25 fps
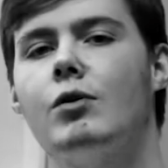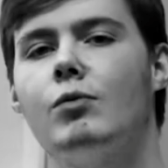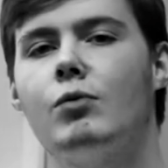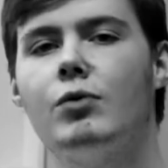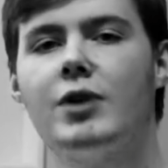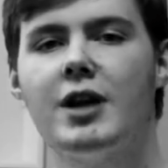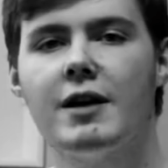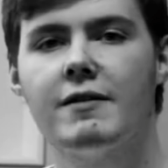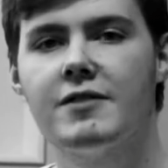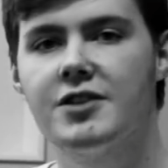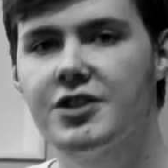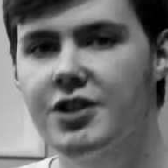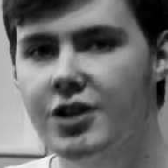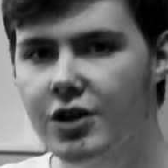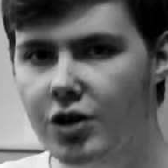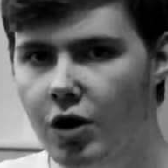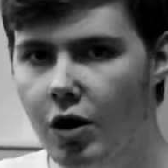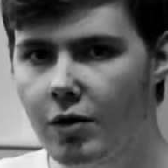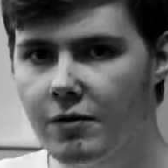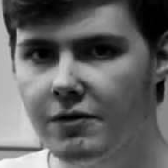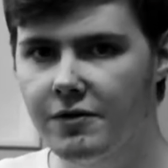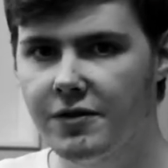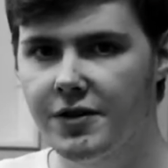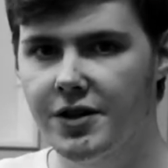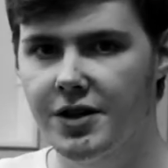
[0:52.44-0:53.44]
will give us the
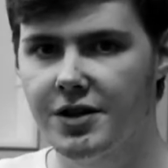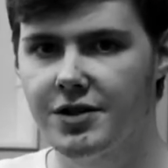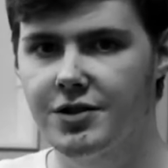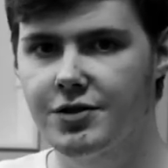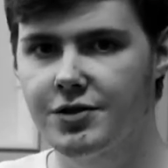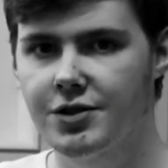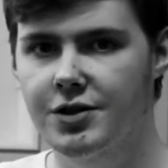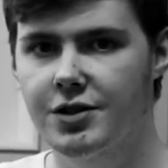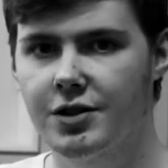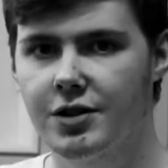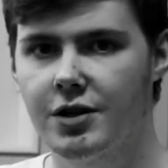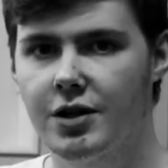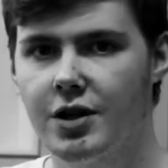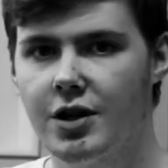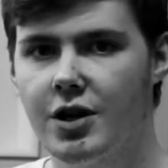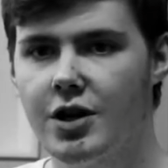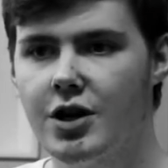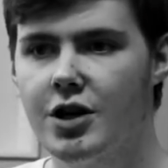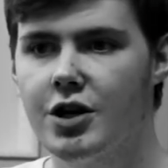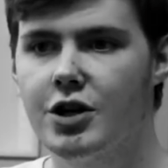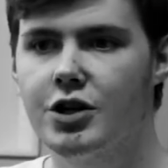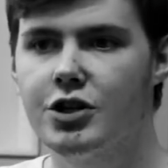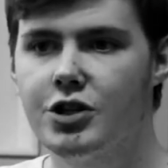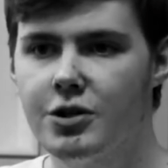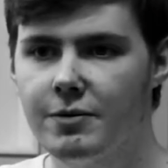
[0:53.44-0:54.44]
confidence
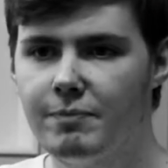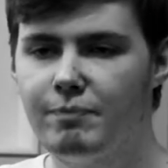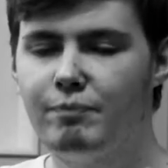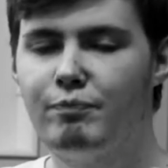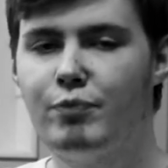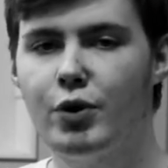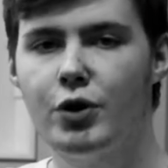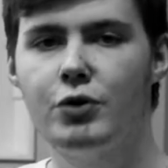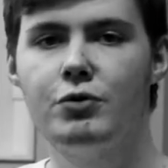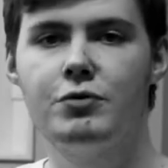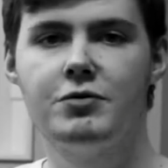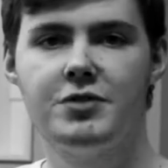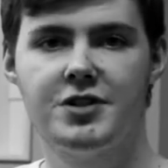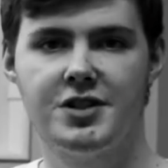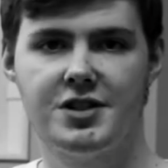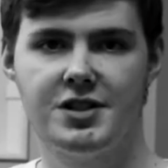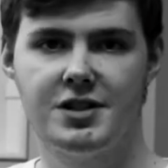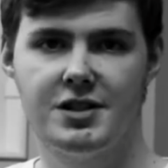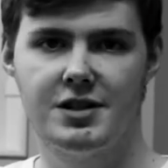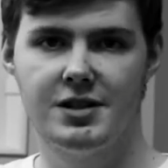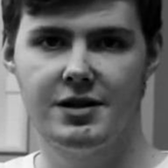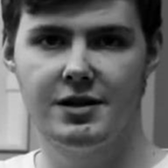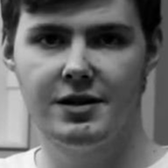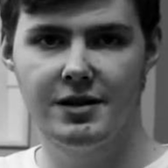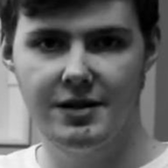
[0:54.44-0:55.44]
to boost
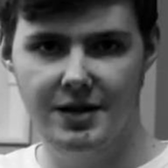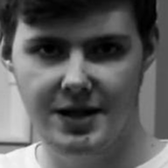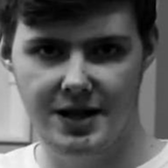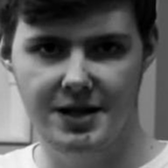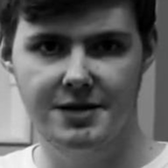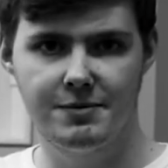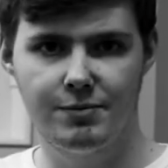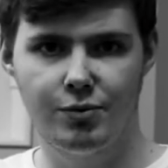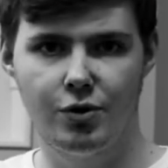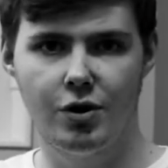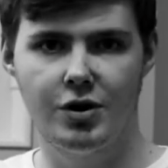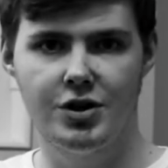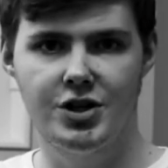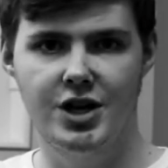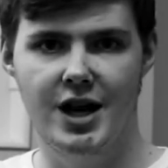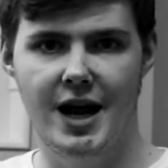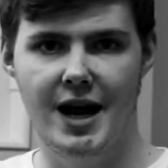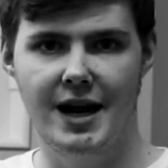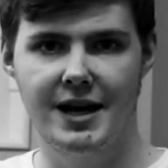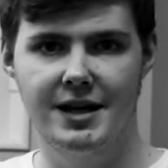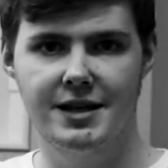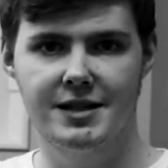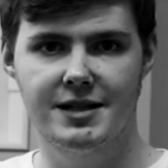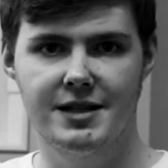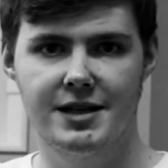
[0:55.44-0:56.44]
this
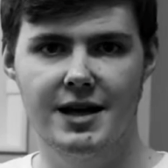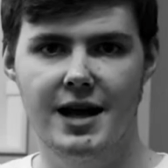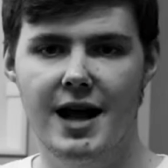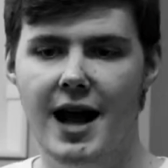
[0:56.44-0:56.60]
project